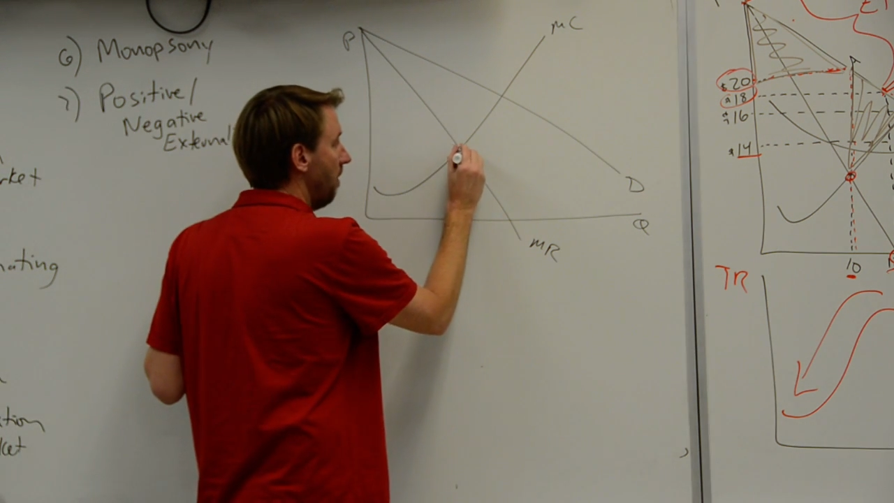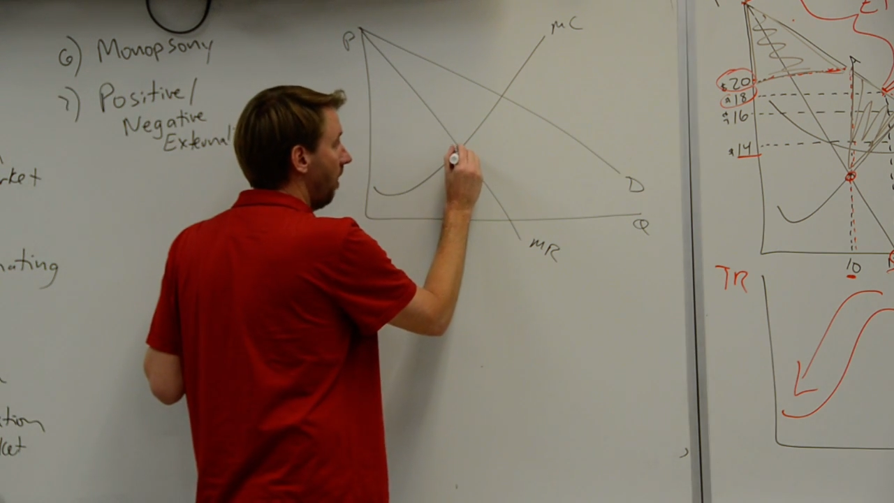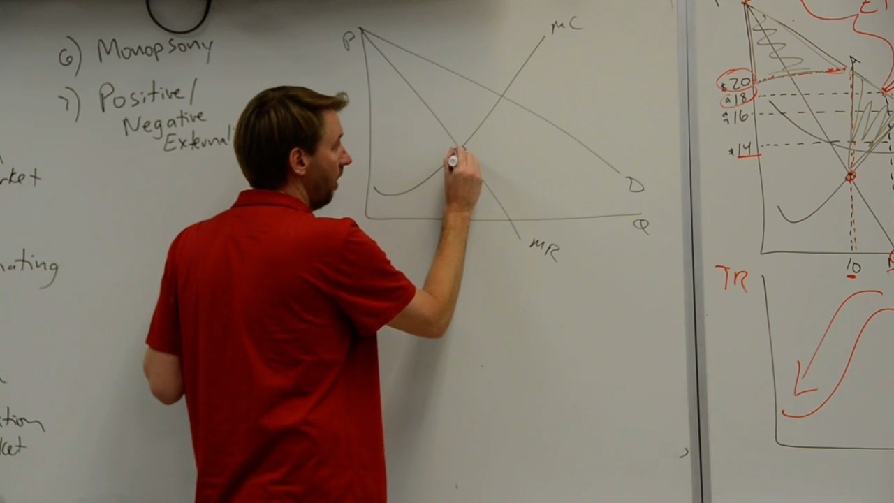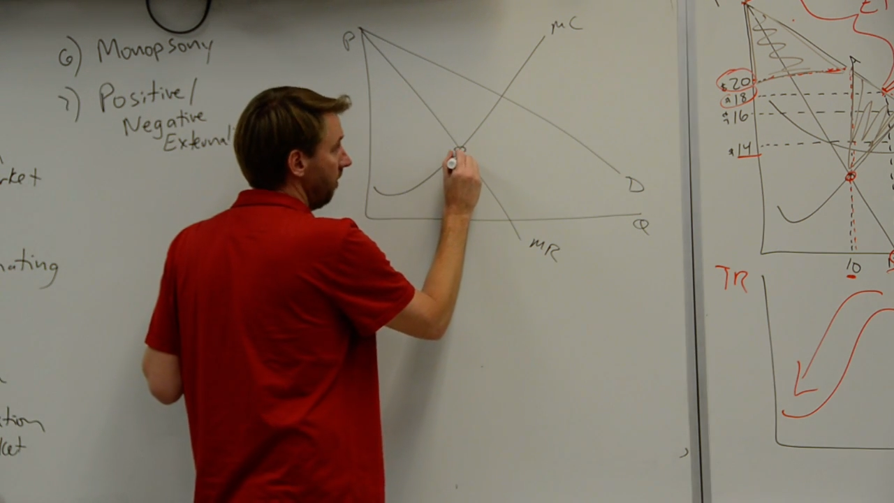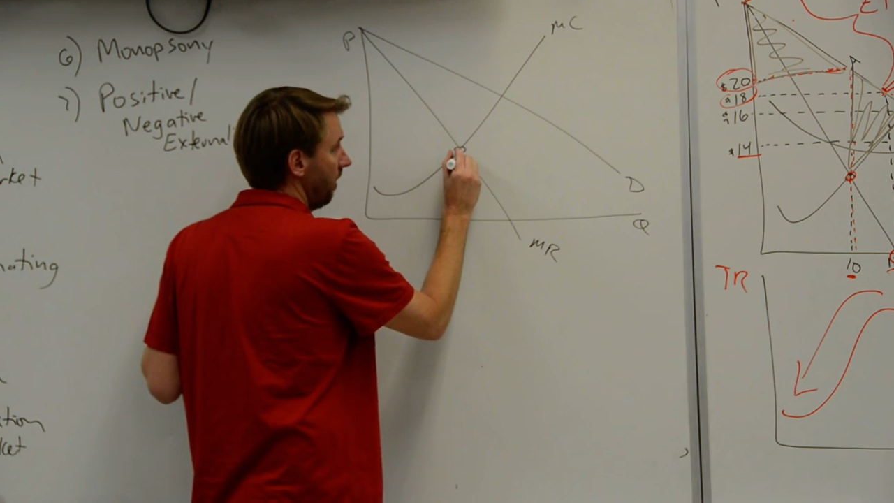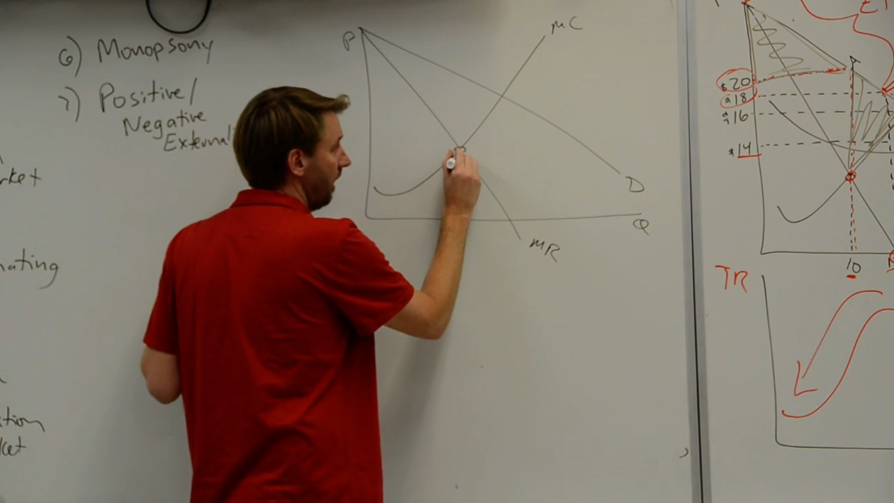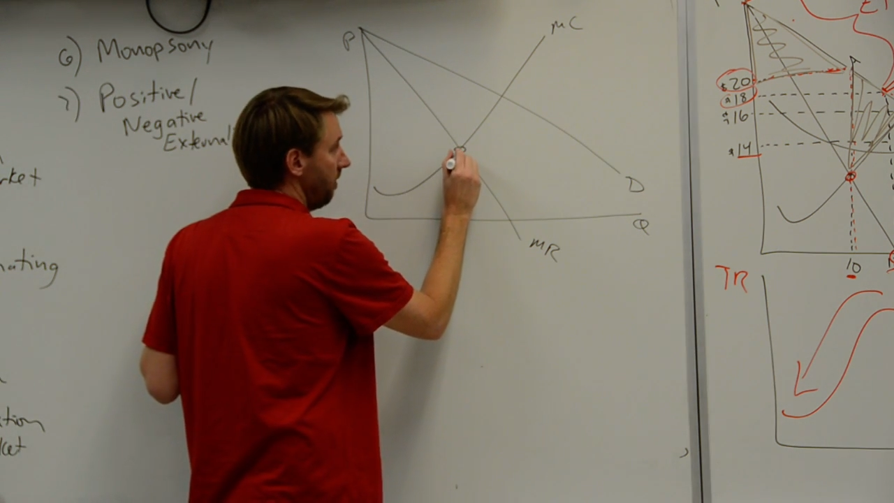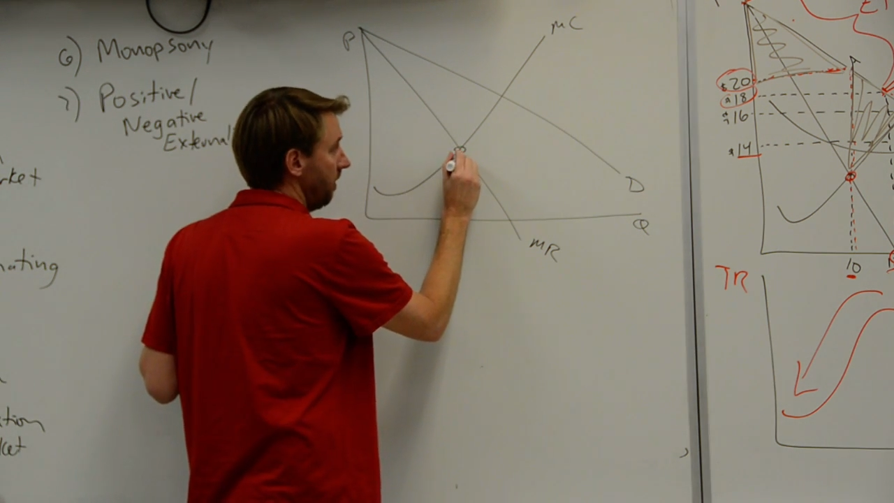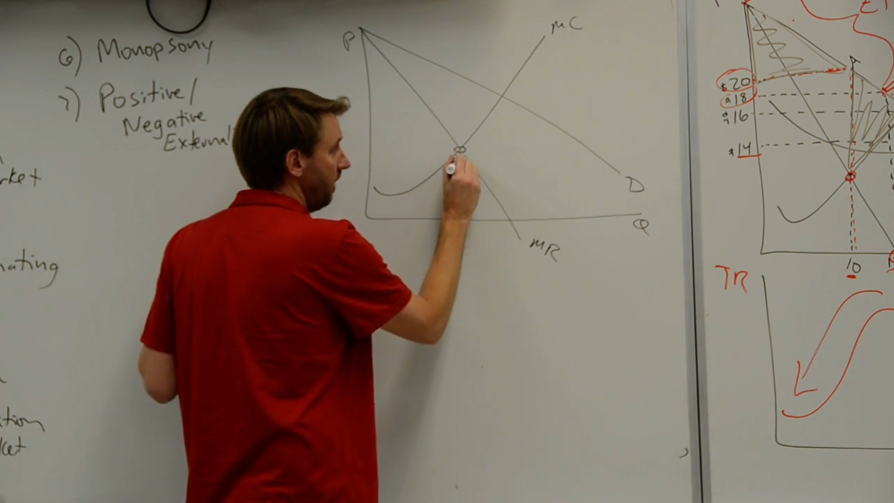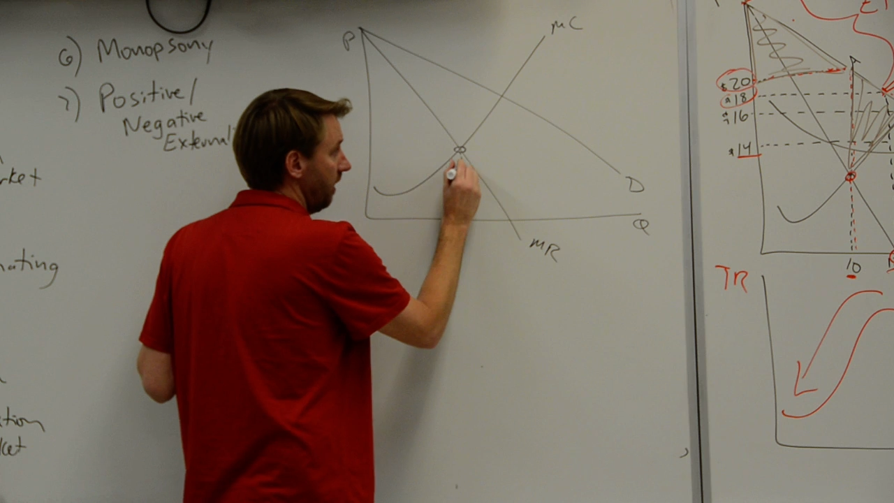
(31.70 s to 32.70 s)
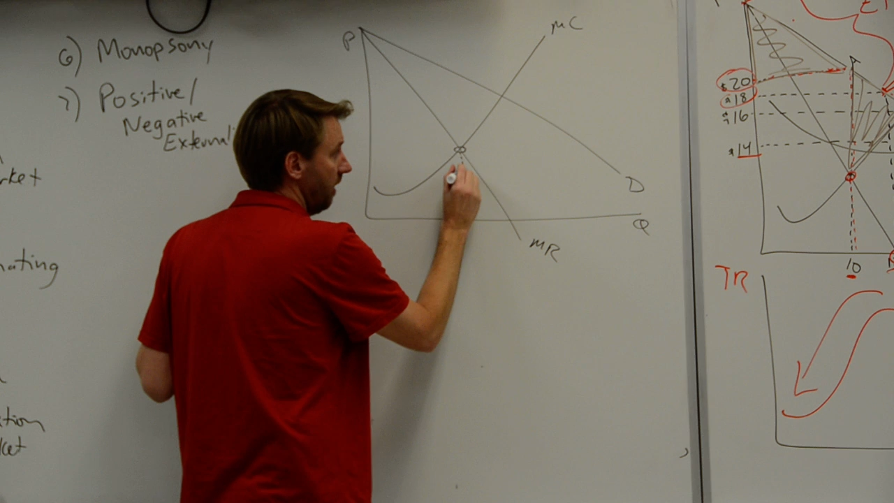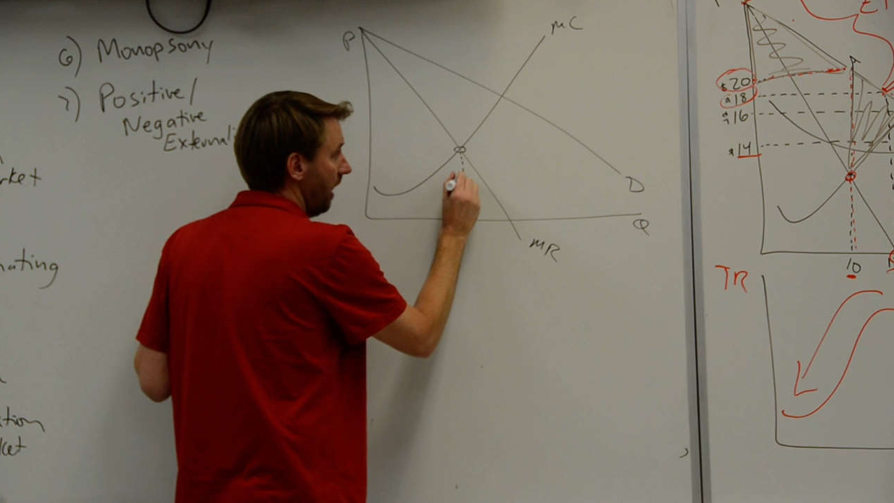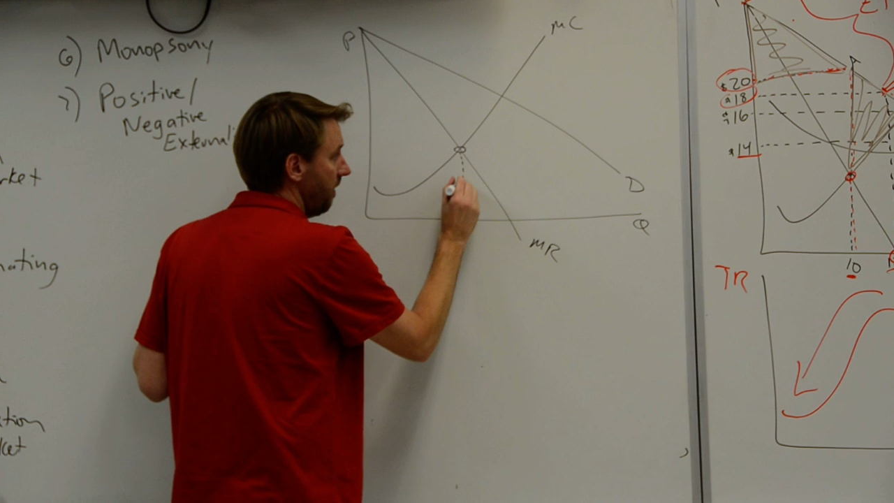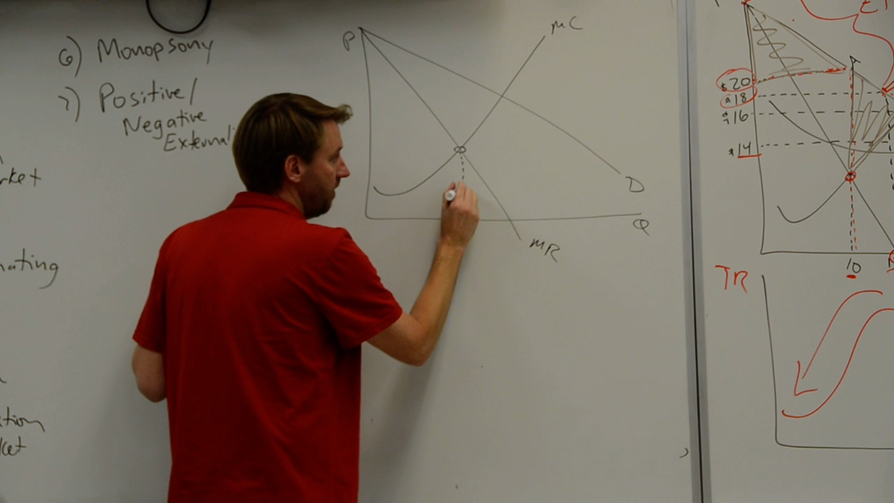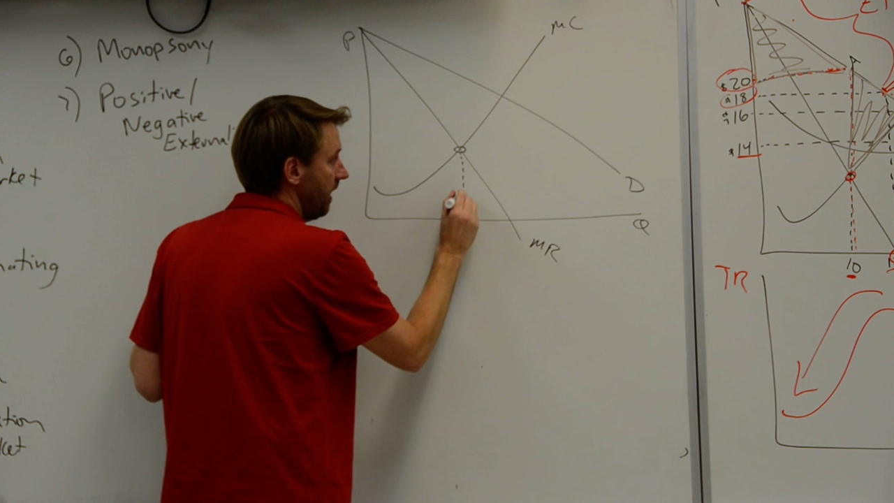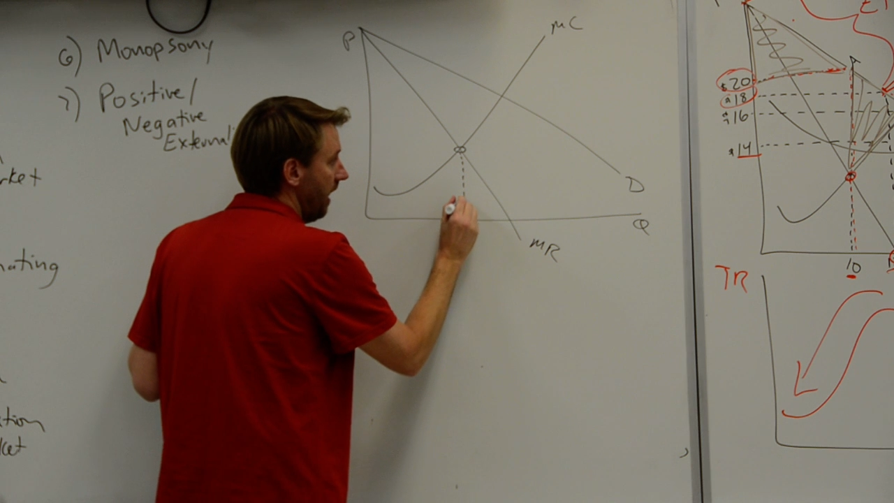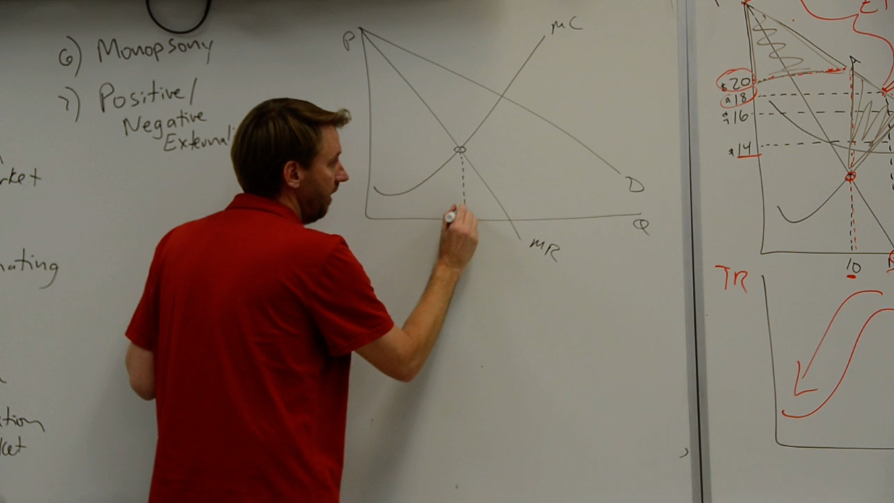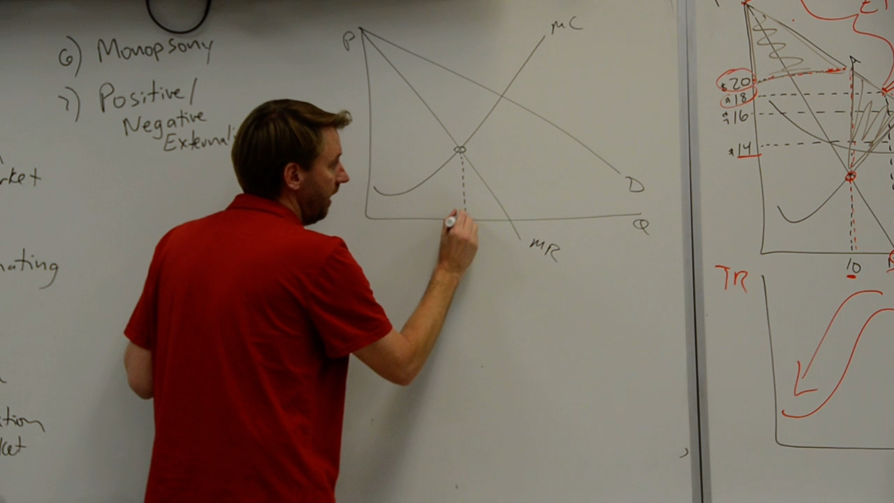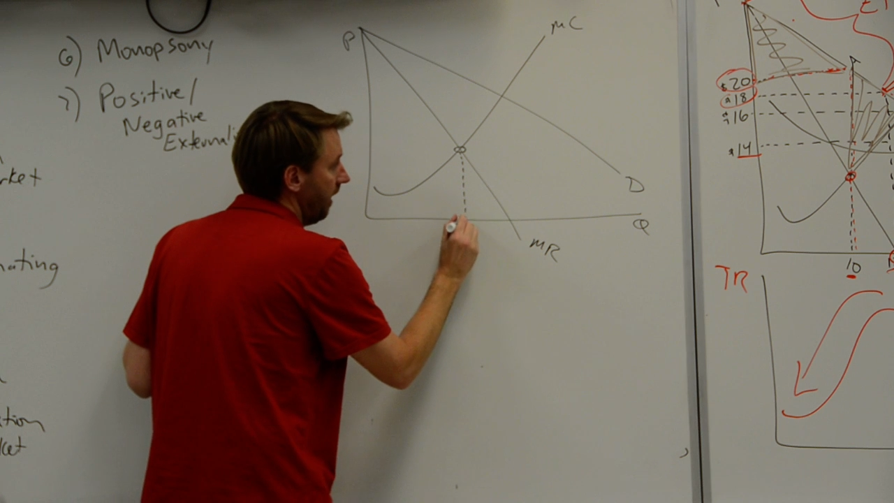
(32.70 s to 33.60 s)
or not even yet.